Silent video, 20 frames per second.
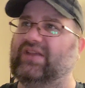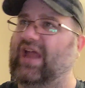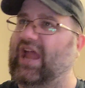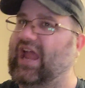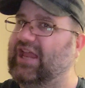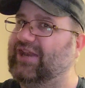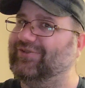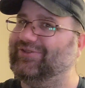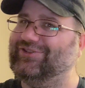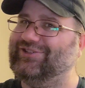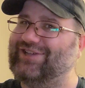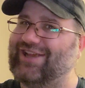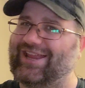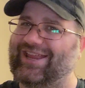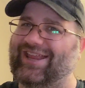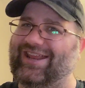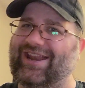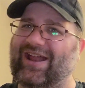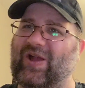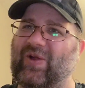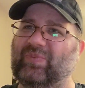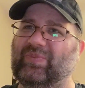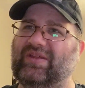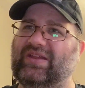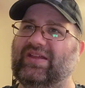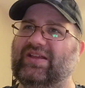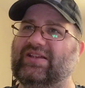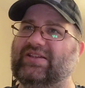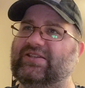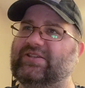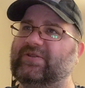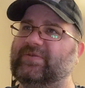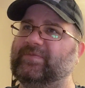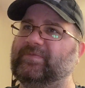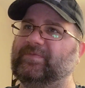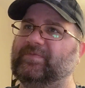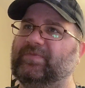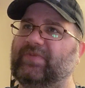kind of checking out because